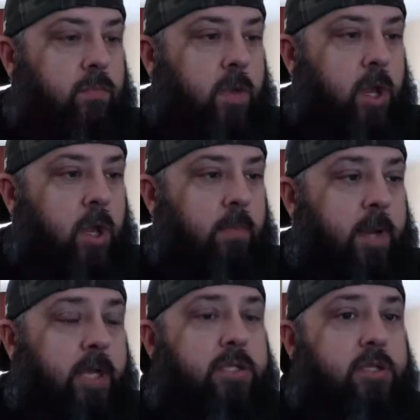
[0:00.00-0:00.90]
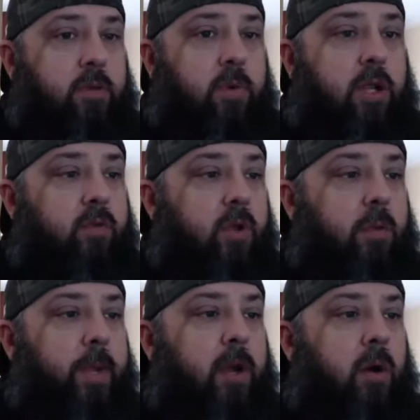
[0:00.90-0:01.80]
Next is a really,
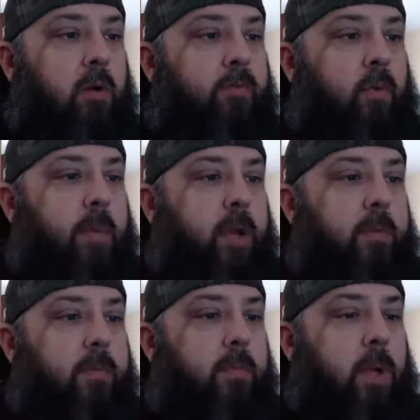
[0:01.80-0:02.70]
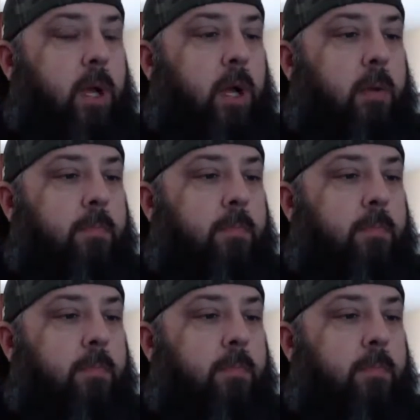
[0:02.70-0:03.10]
really big card for me. I